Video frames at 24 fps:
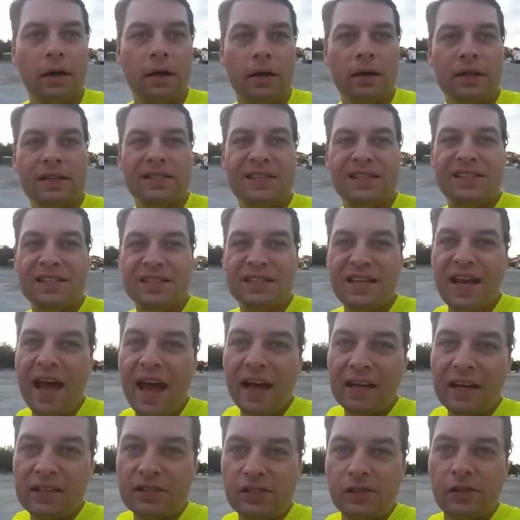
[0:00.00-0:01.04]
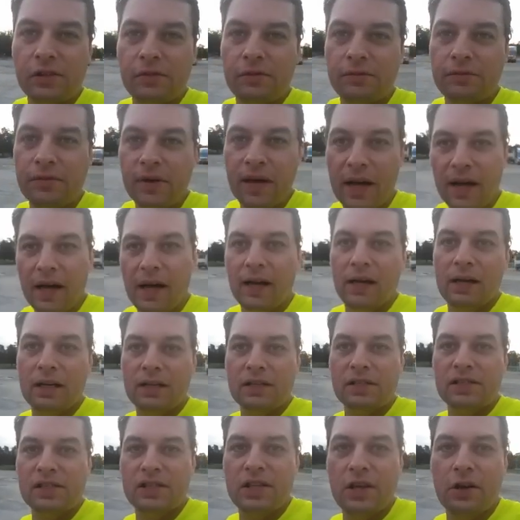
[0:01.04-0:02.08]
stacks of
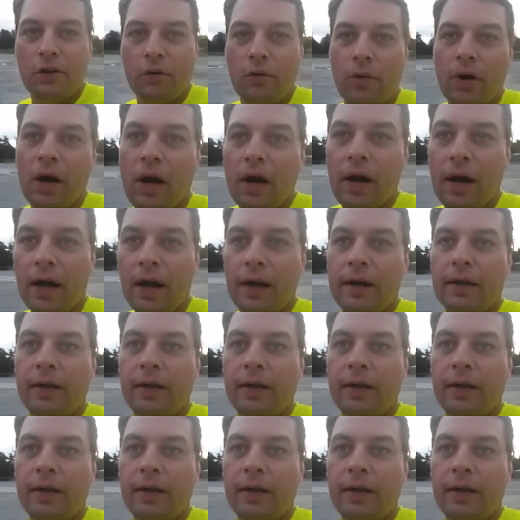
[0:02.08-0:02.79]
steel rod